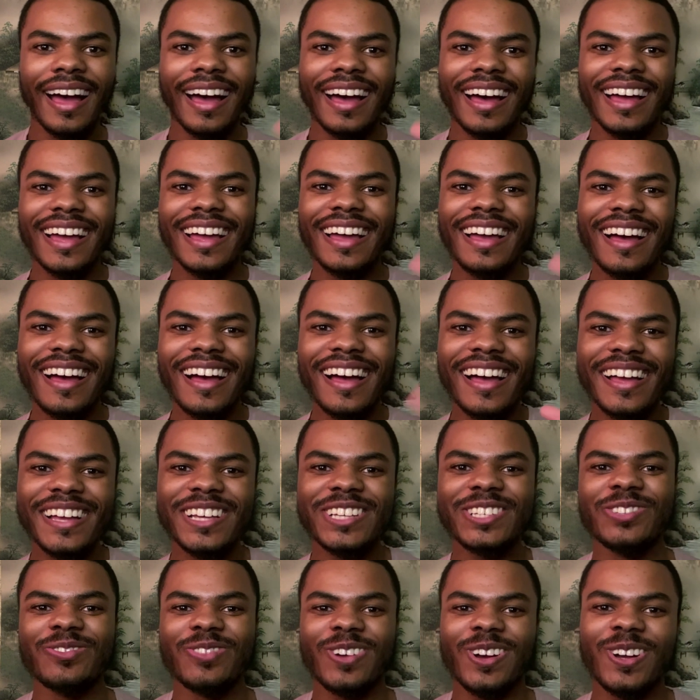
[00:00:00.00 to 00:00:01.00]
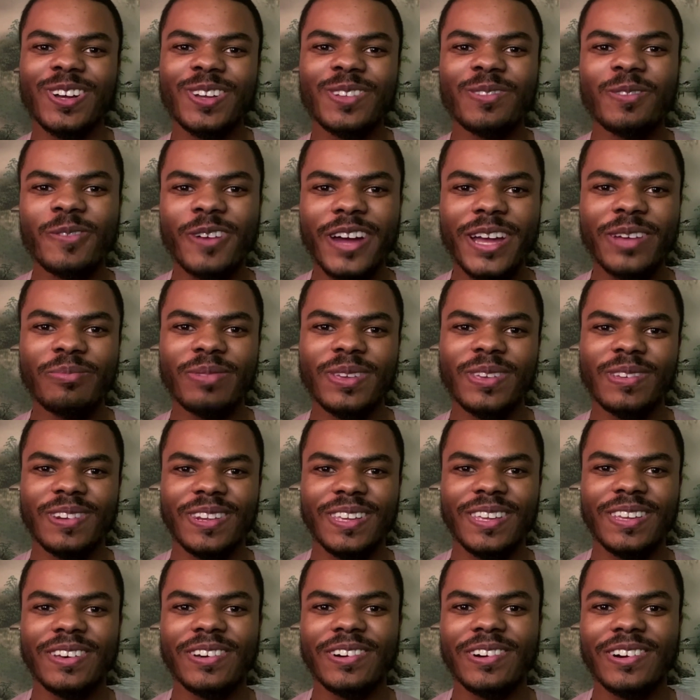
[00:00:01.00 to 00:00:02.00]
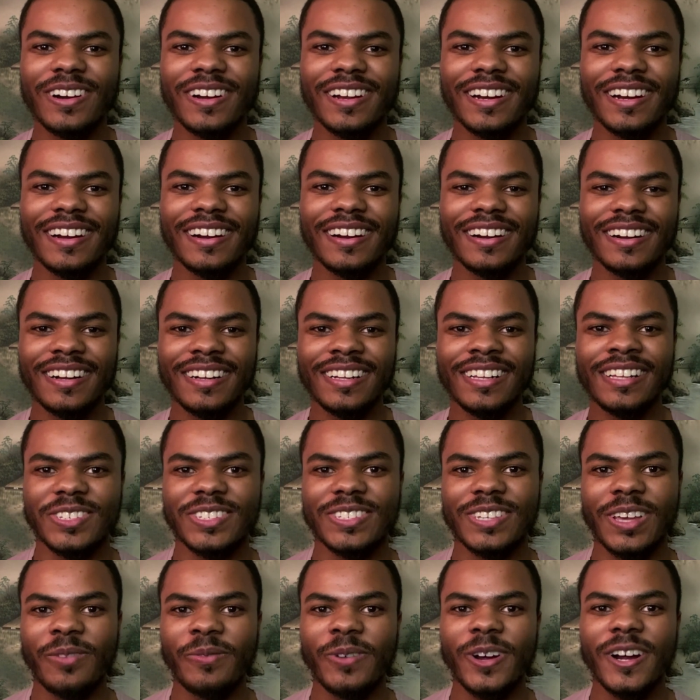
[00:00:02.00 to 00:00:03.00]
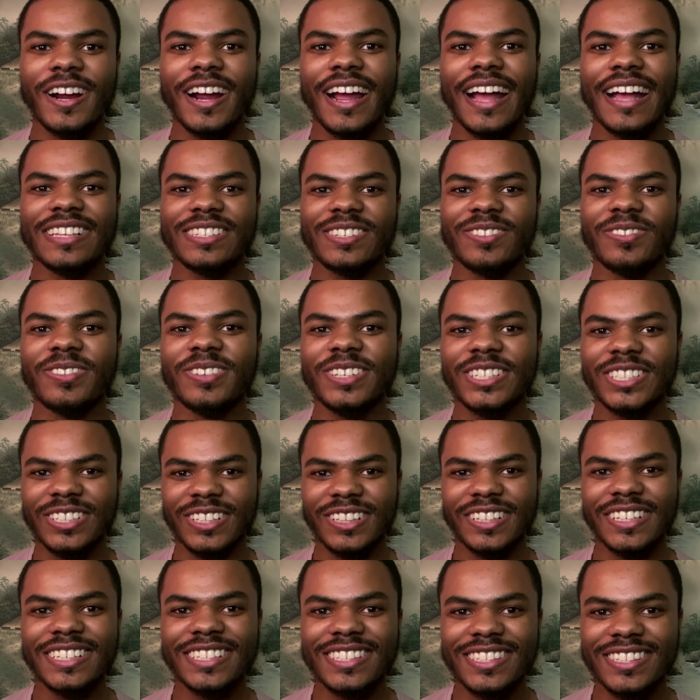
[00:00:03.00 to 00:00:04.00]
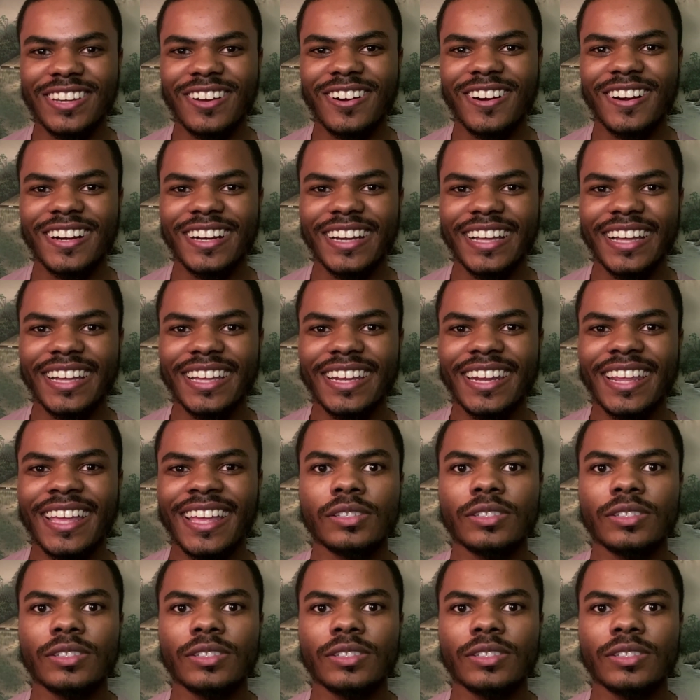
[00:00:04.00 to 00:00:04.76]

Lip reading: Hi guys, welcome to my beauty corner. Summer has officially started.